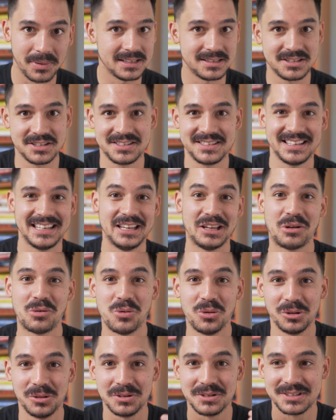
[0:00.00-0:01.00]
It just
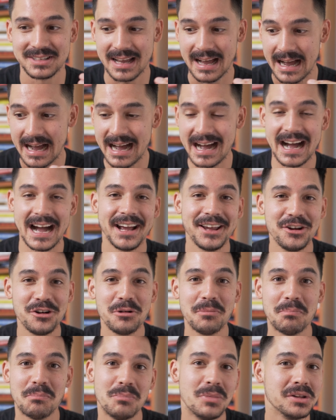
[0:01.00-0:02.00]
equals
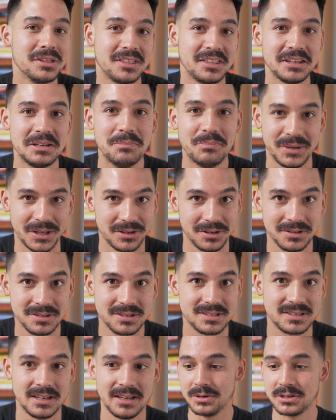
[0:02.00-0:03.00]
higher monthly
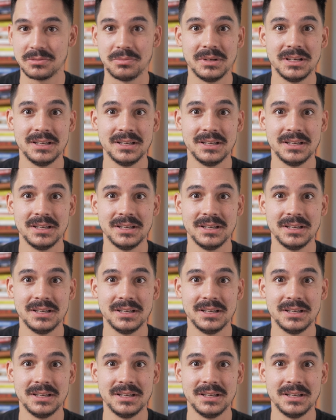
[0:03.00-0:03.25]
bills, which